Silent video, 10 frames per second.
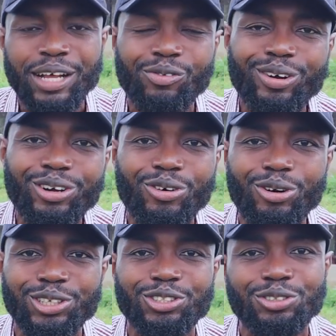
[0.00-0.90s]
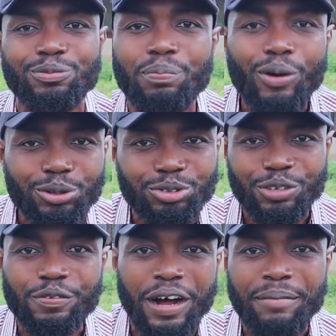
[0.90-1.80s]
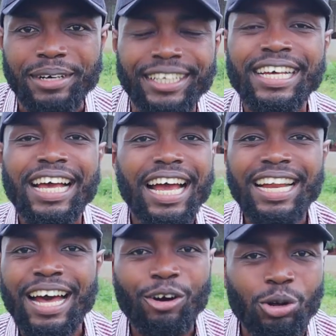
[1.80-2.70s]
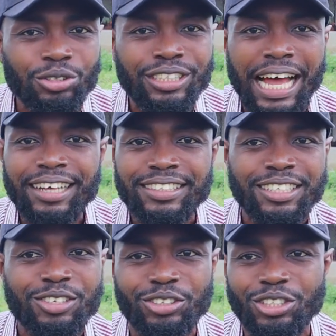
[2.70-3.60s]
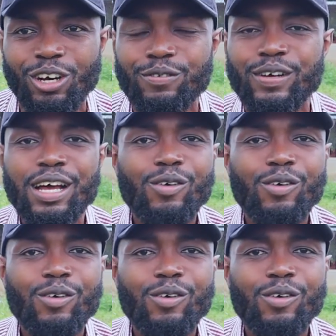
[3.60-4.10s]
and want to go into poultry farming and are asking yourself,